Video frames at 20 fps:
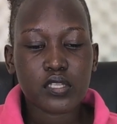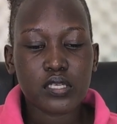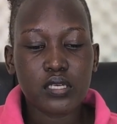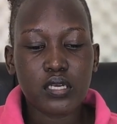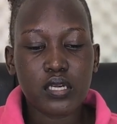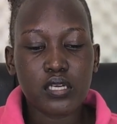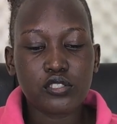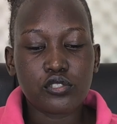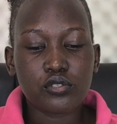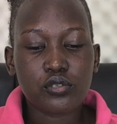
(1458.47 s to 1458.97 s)

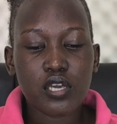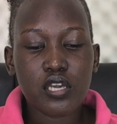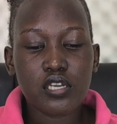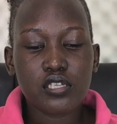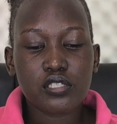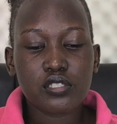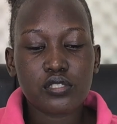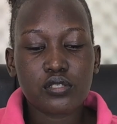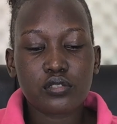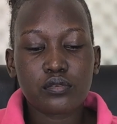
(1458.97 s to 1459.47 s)

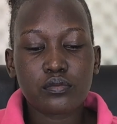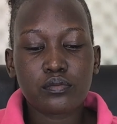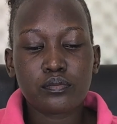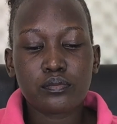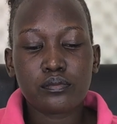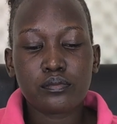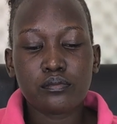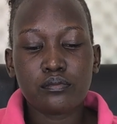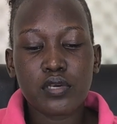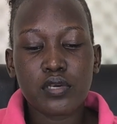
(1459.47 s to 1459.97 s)
Educate on
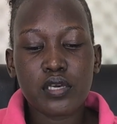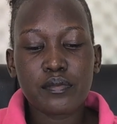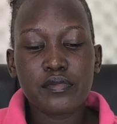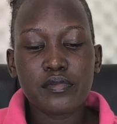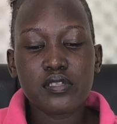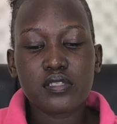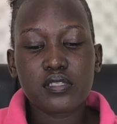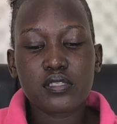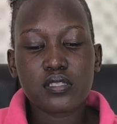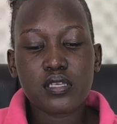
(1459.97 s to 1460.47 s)

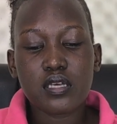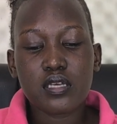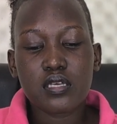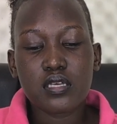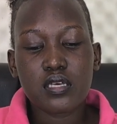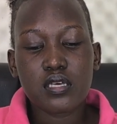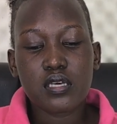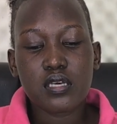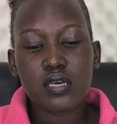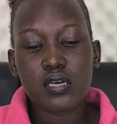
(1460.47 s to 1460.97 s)
babies'
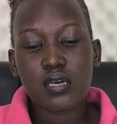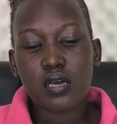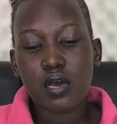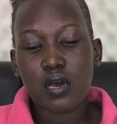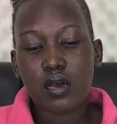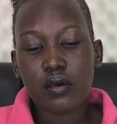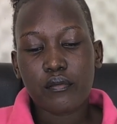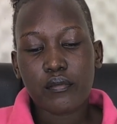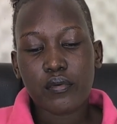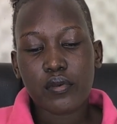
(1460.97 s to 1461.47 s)

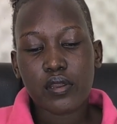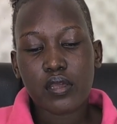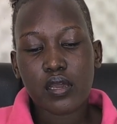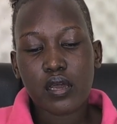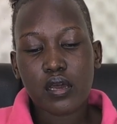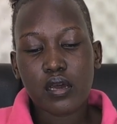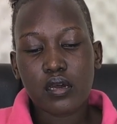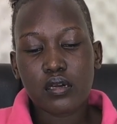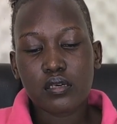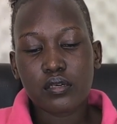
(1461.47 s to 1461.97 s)

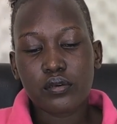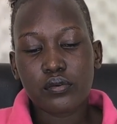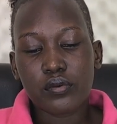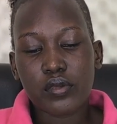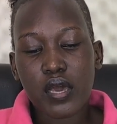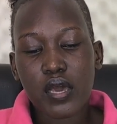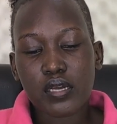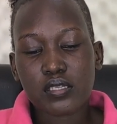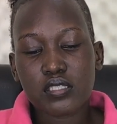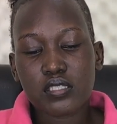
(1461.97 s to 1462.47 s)

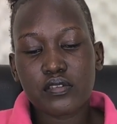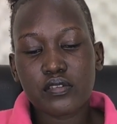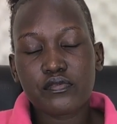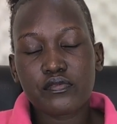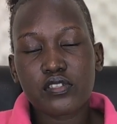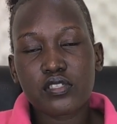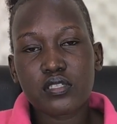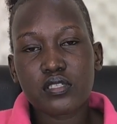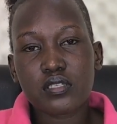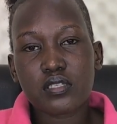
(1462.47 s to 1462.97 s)

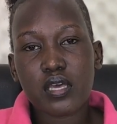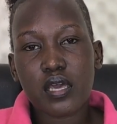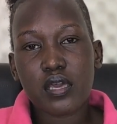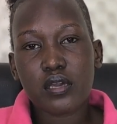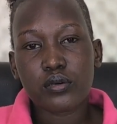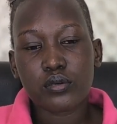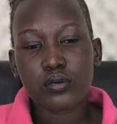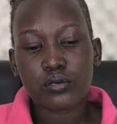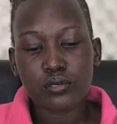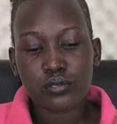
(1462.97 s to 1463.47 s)
reactivity
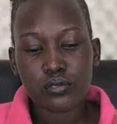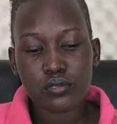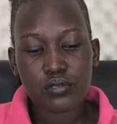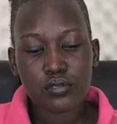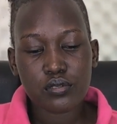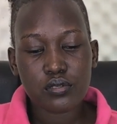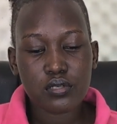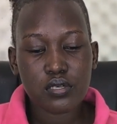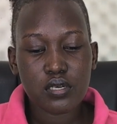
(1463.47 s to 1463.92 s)
cycles.